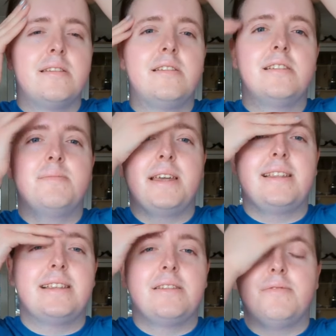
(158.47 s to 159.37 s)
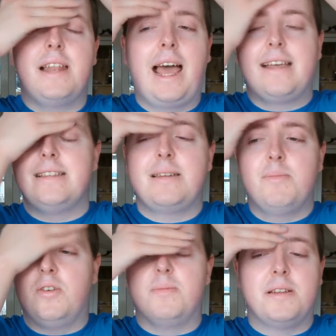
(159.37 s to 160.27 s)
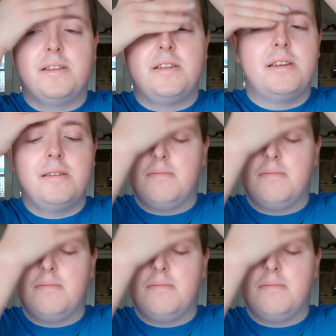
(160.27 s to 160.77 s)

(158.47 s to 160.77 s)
Just make this a relaxing moment